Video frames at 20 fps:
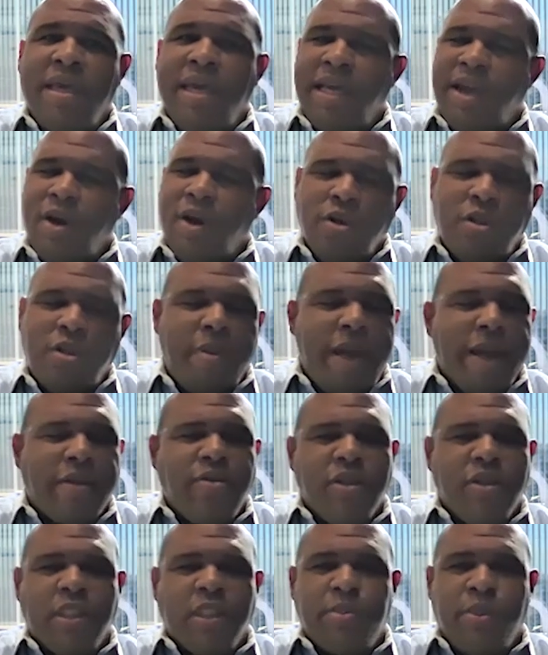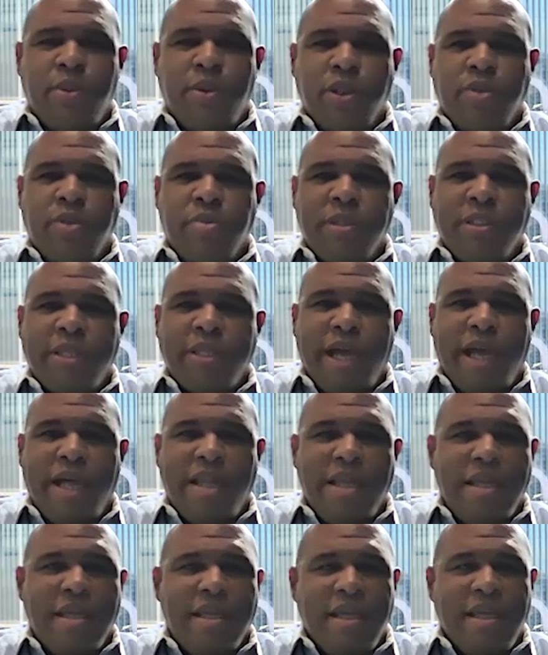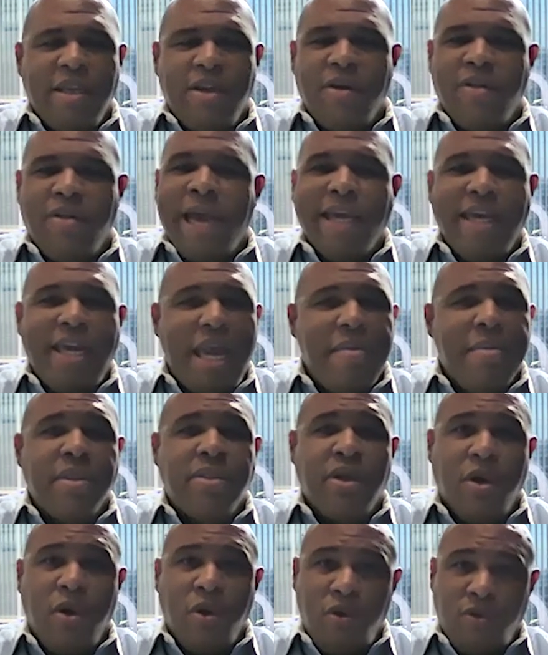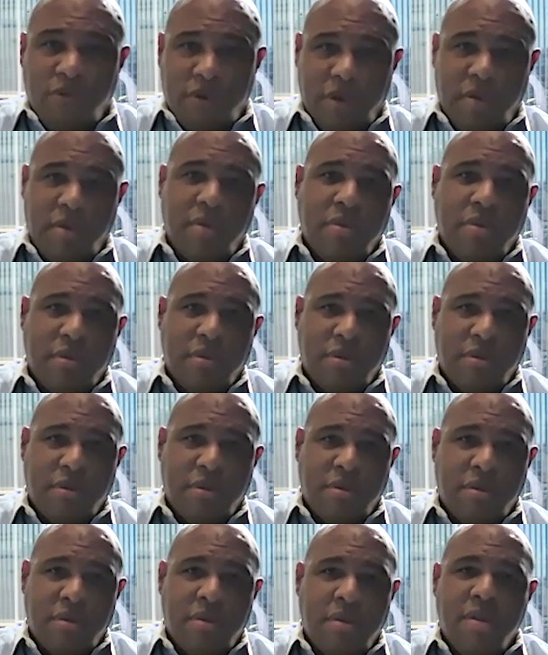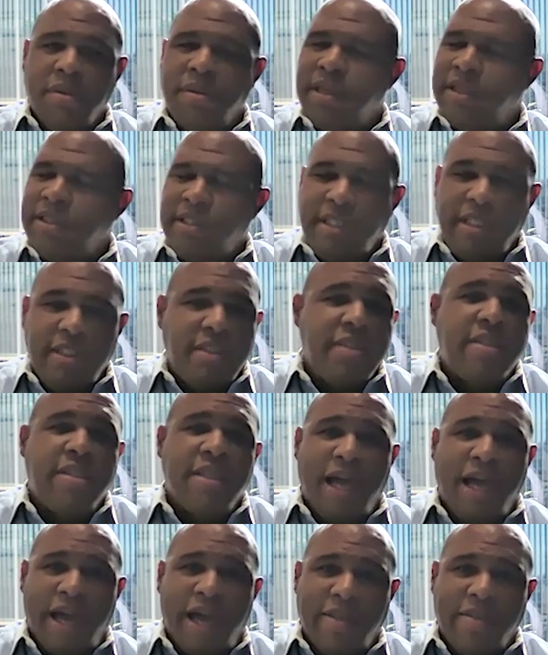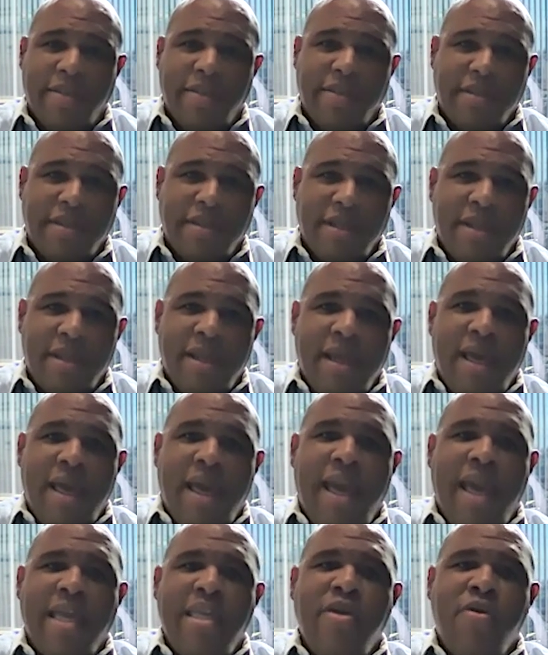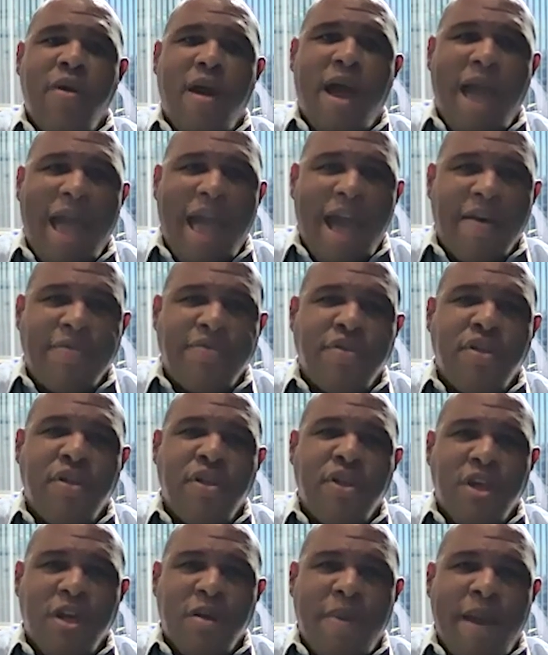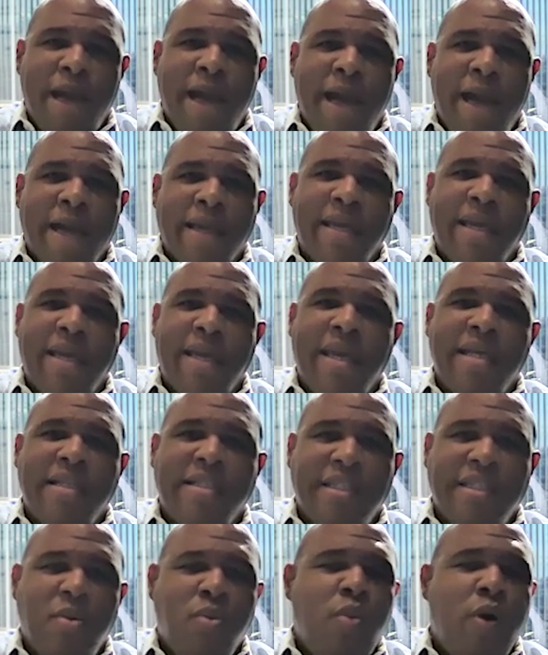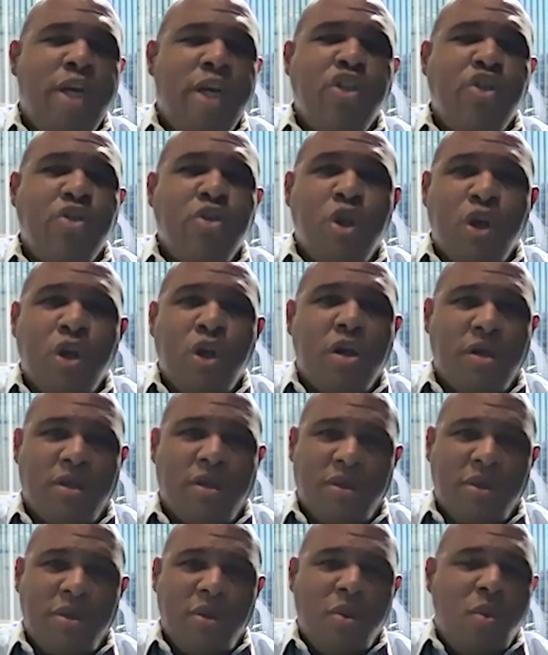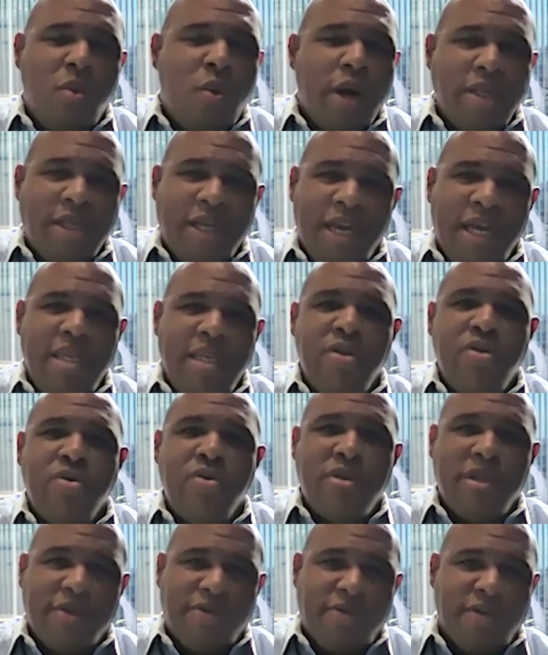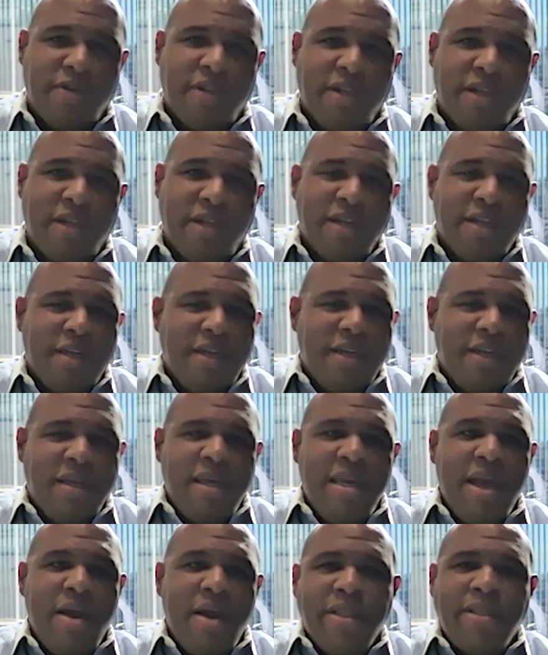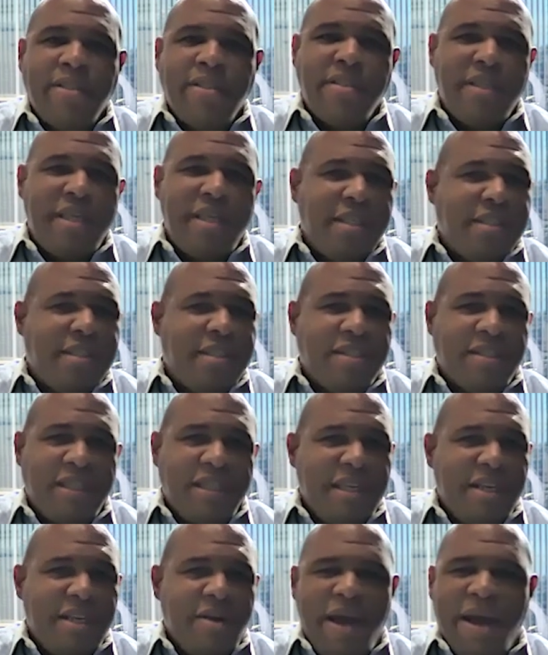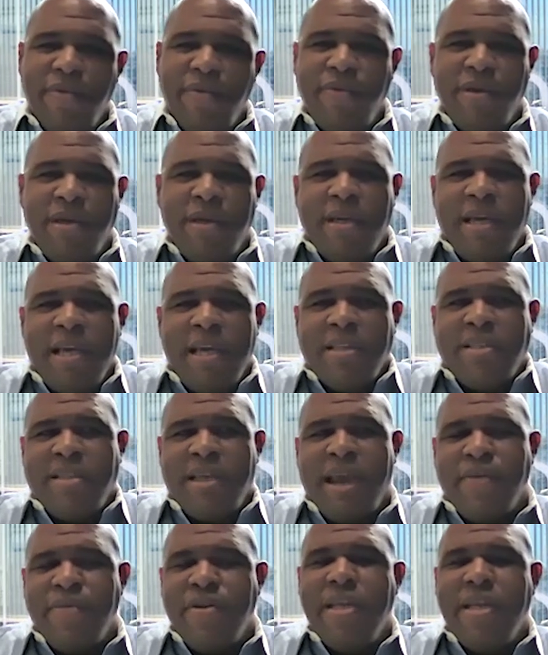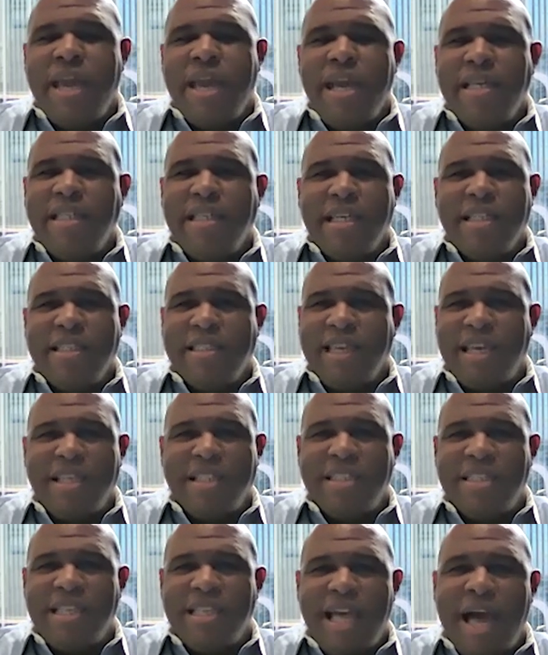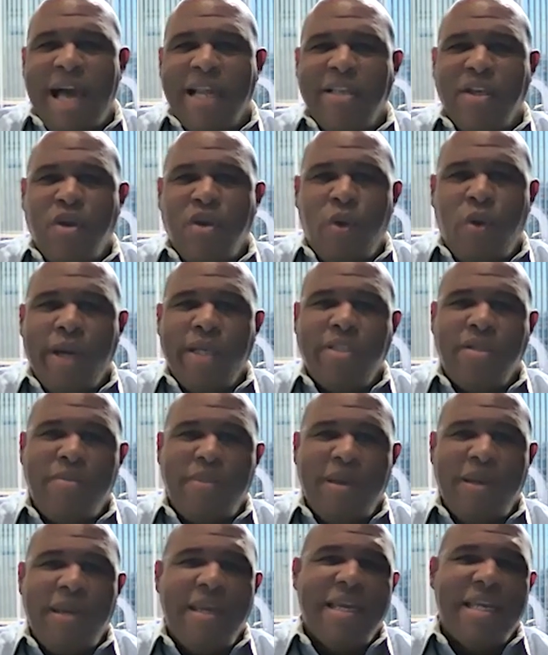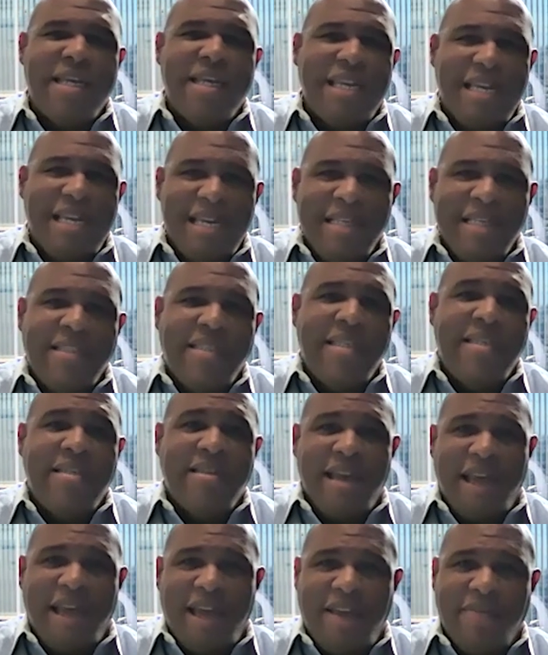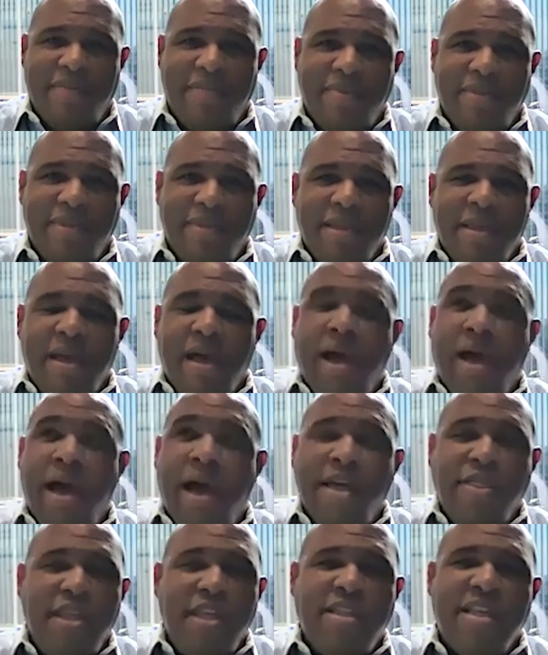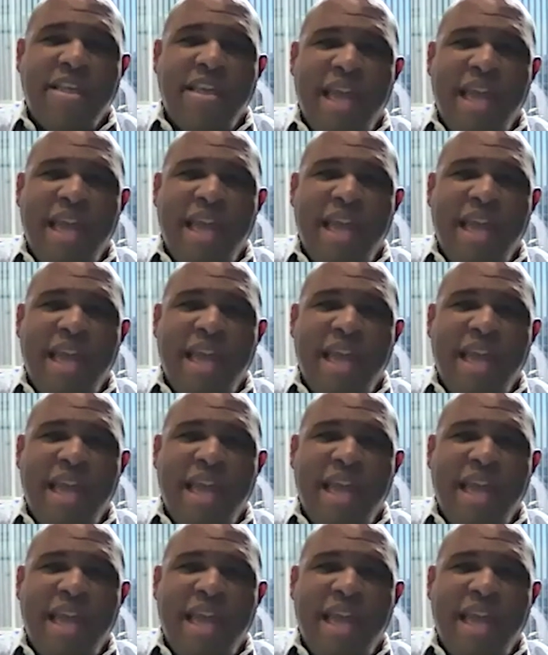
it goes back to the sports mentality. You know, that game is over, the season's not. And you have to look back and see what did you learn? What can you do differently? You know, it's it's you know every it, every day is, is is not going to be an easy day, uh, I think the